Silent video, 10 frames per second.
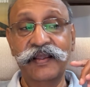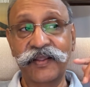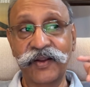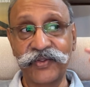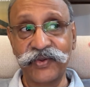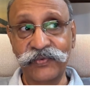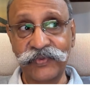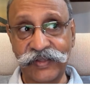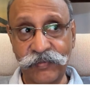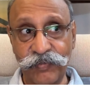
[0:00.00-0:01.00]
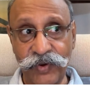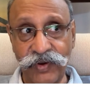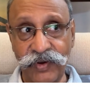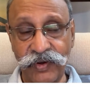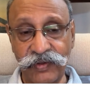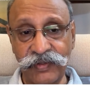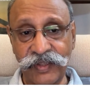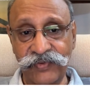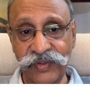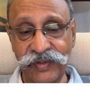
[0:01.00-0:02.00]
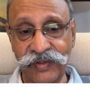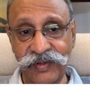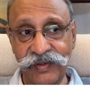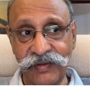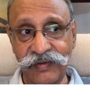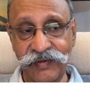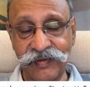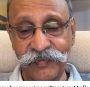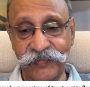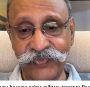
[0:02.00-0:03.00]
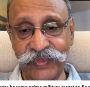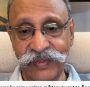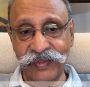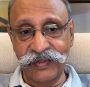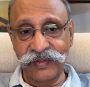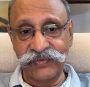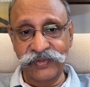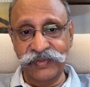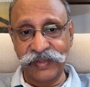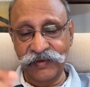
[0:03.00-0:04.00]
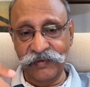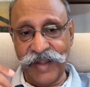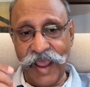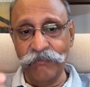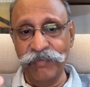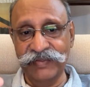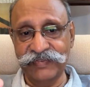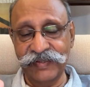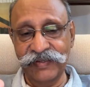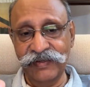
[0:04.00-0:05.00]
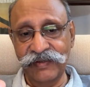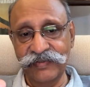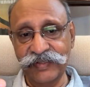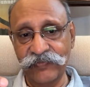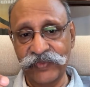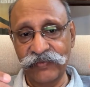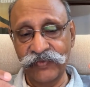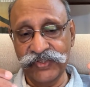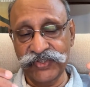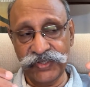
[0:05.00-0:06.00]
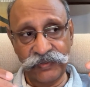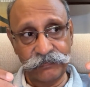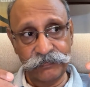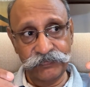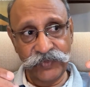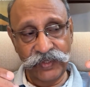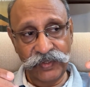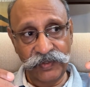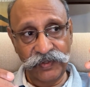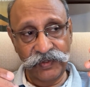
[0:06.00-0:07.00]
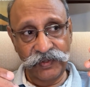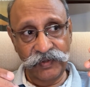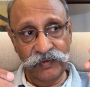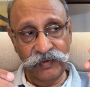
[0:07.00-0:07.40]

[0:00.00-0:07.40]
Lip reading: There's a book, there's a thing. Dam bursting is something which the